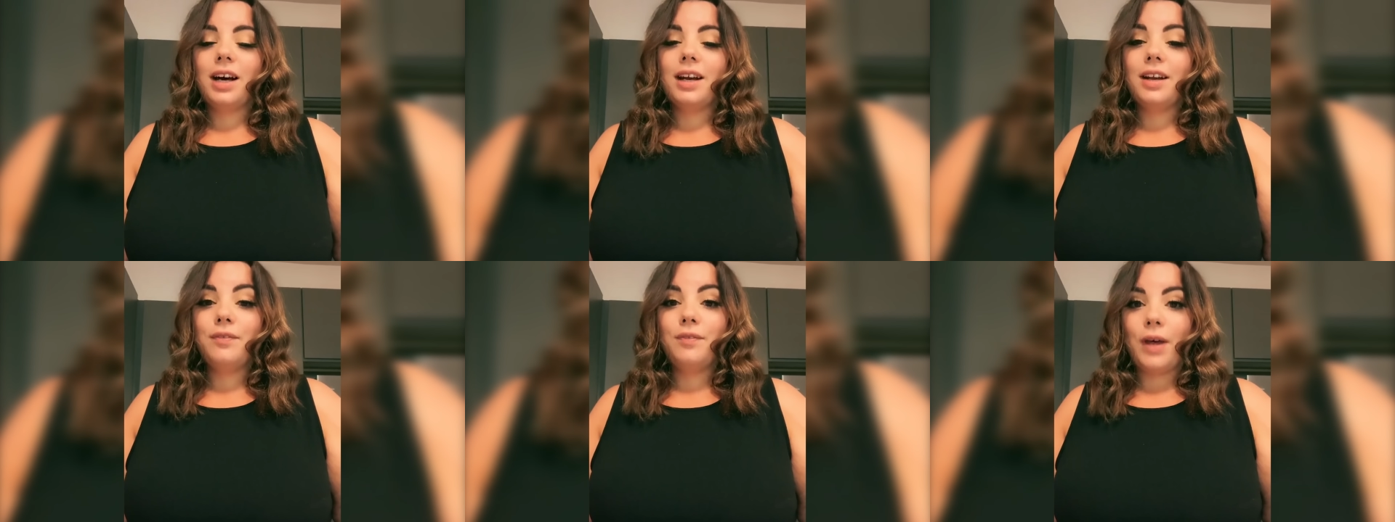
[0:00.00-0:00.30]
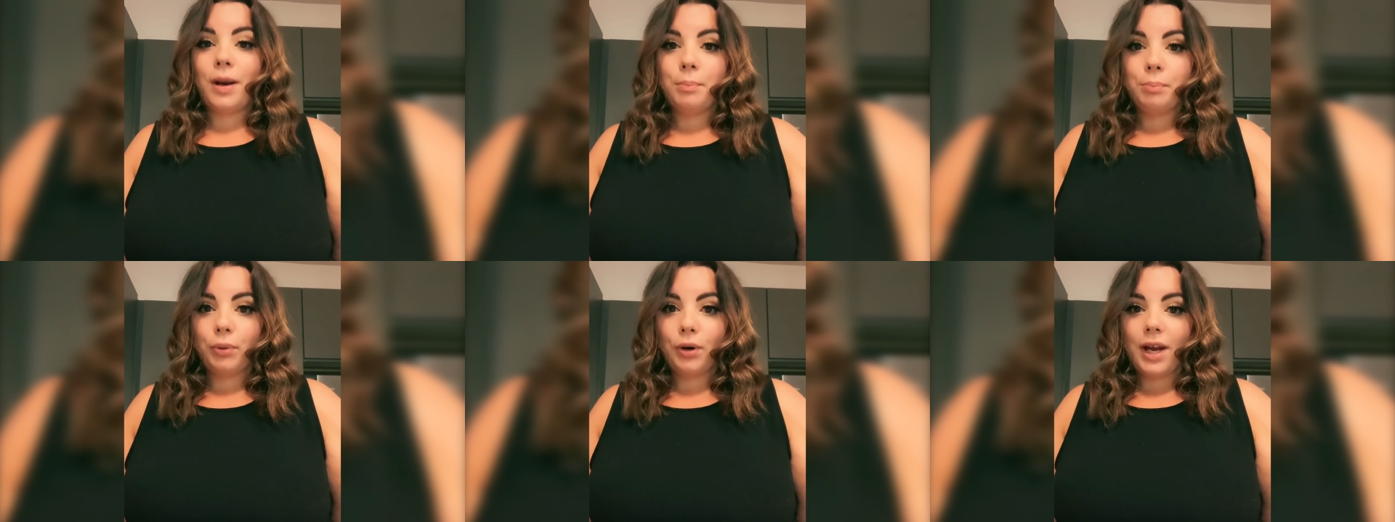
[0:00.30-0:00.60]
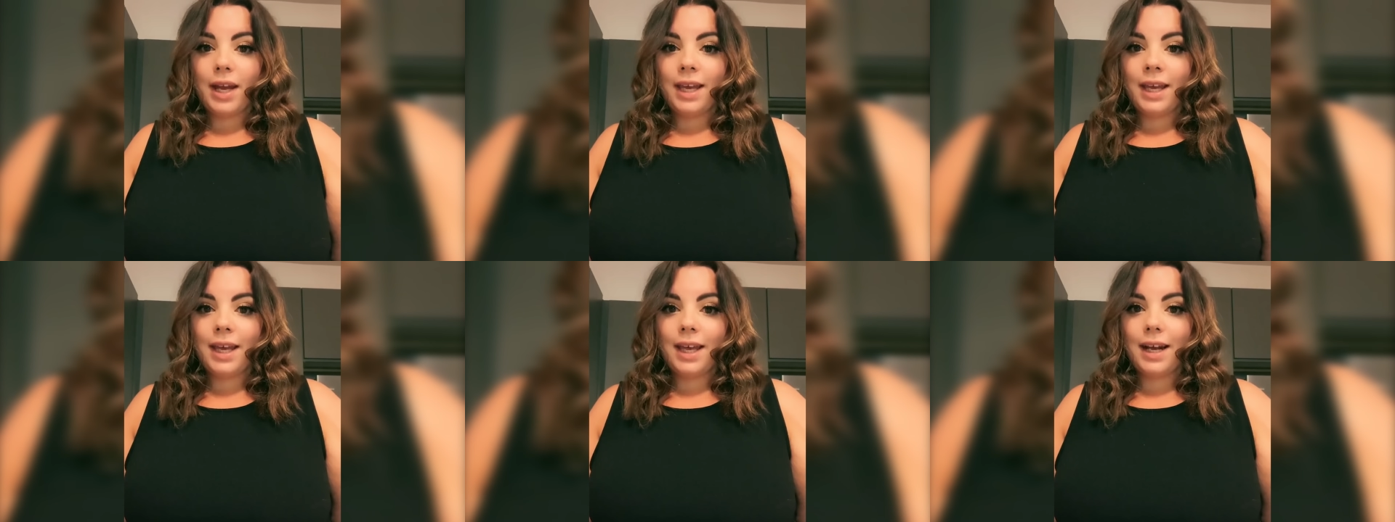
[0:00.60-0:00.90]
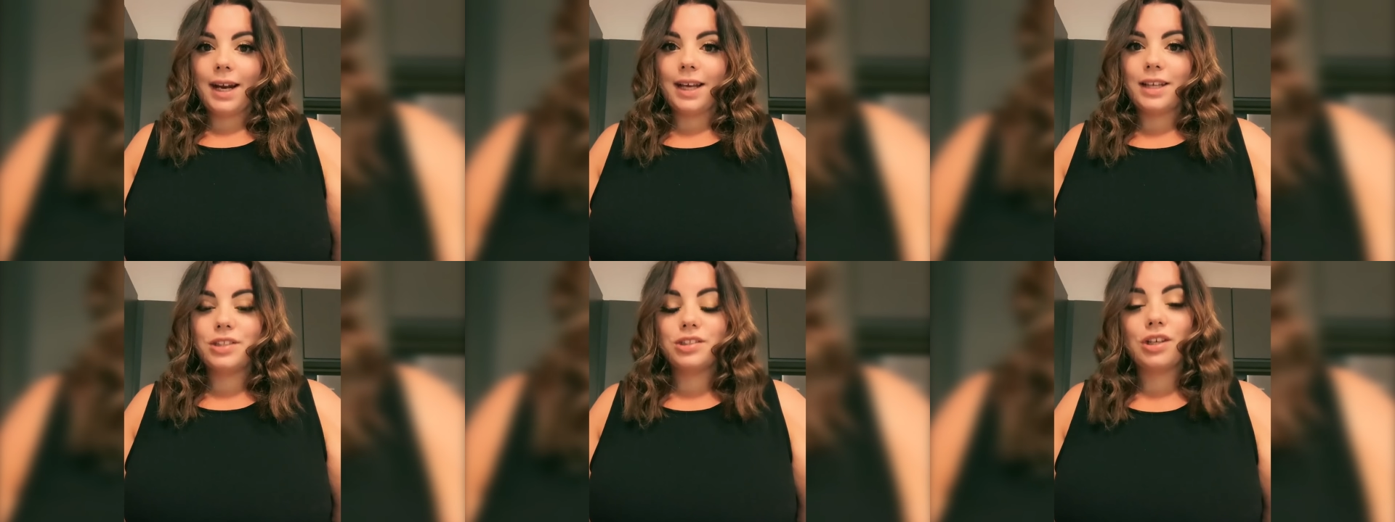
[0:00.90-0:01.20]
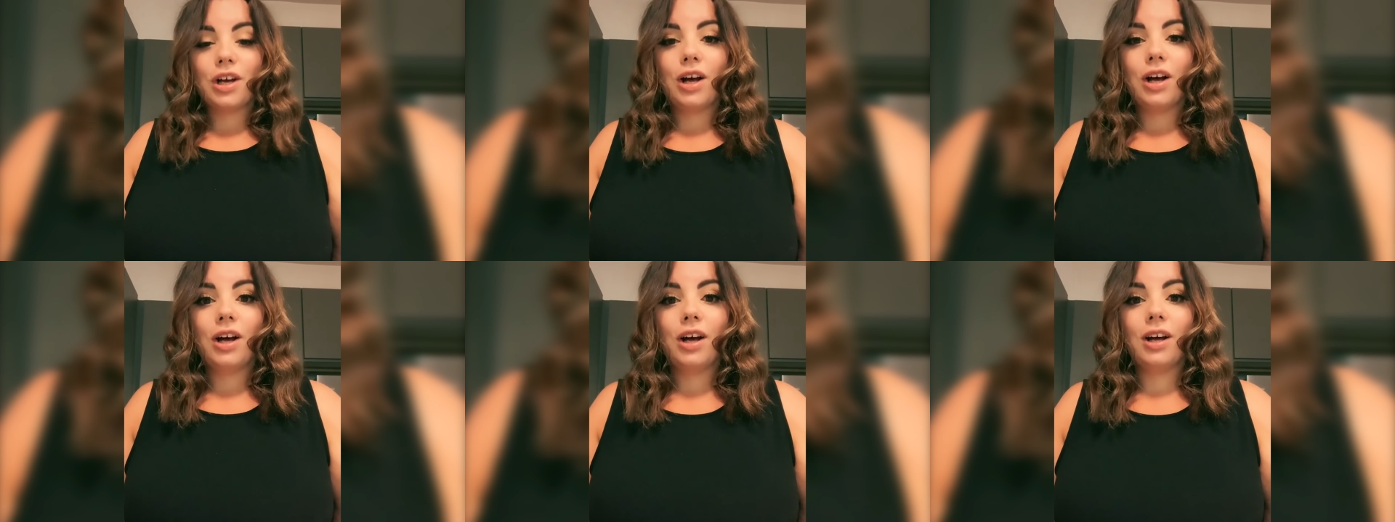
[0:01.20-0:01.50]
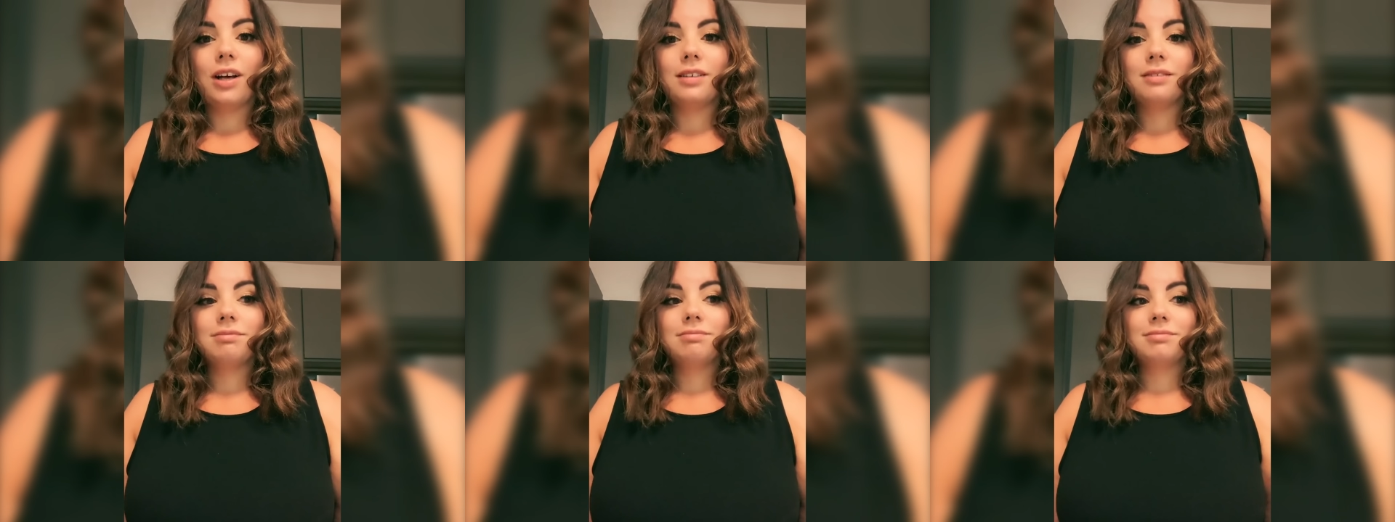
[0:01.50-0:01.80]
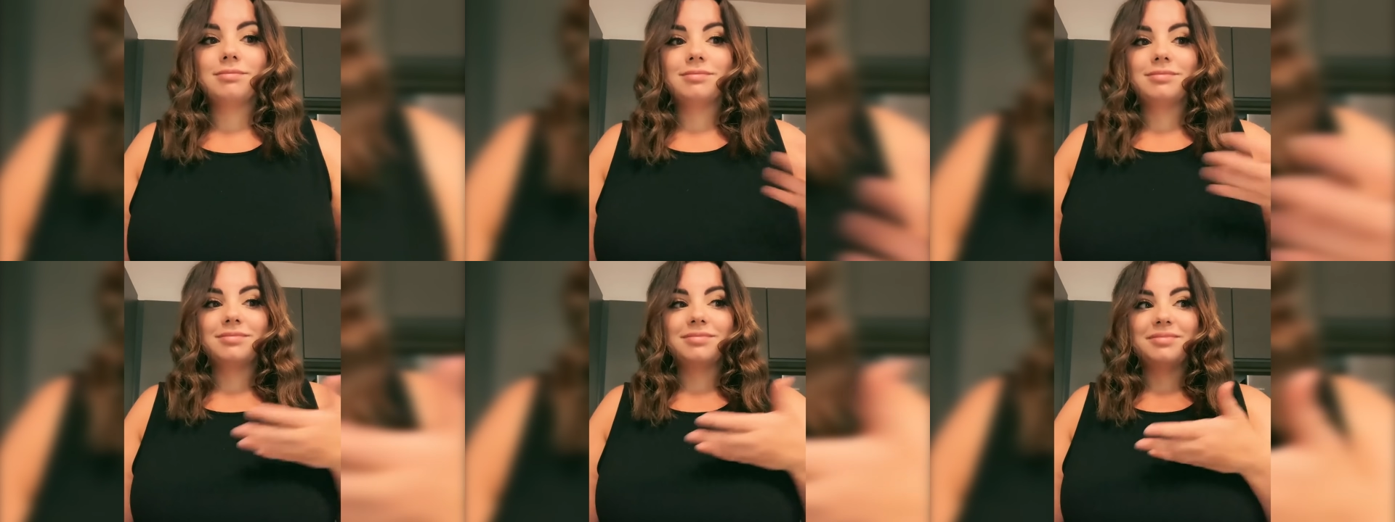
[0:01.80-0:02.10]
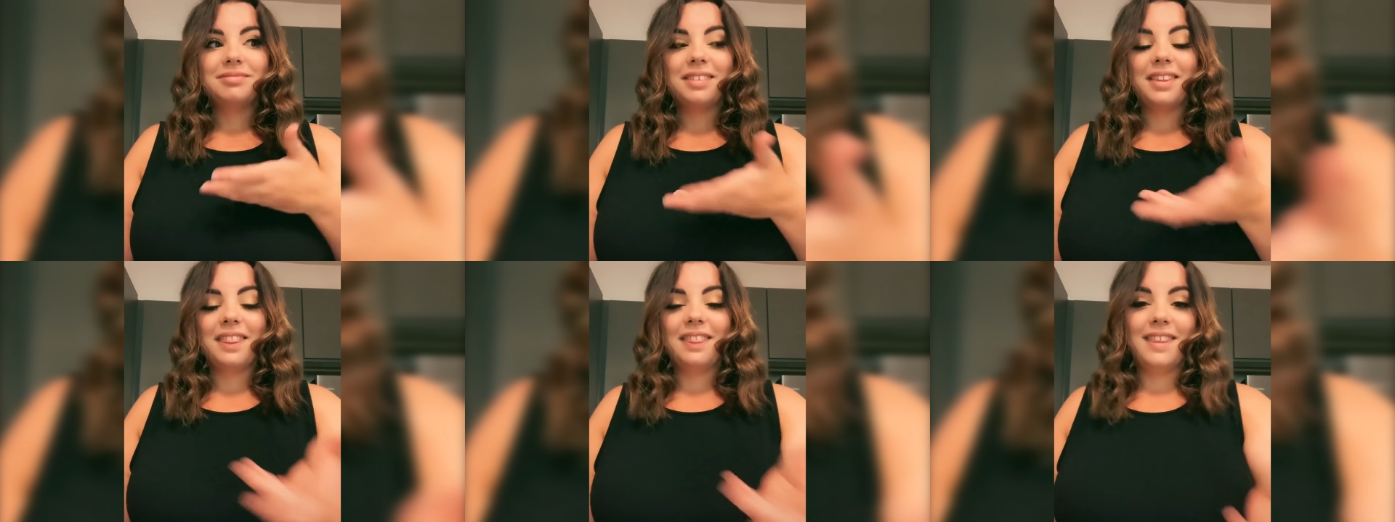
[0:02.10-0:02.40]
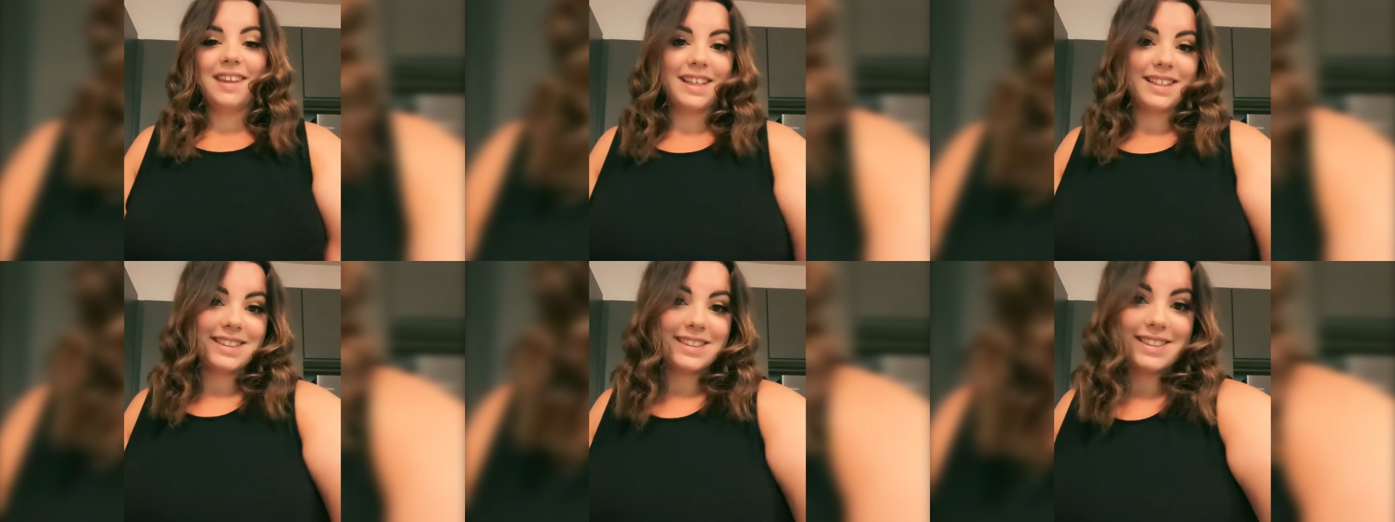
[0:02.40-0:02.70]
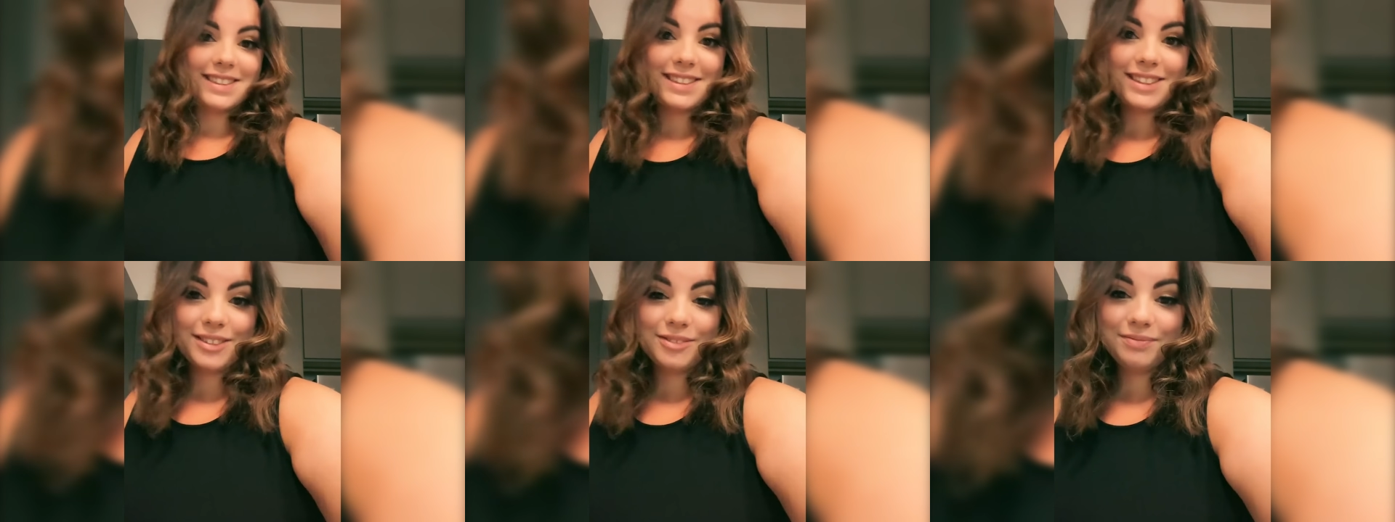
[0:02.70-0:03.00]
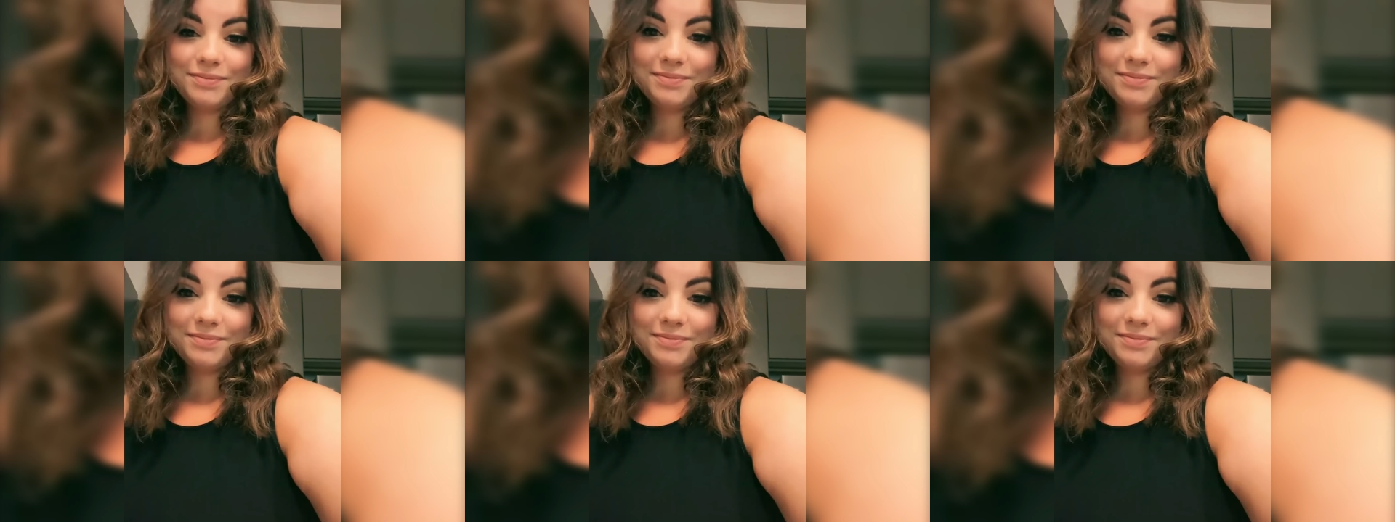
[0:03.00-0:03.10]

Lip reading: on Eventbrite and I saw this.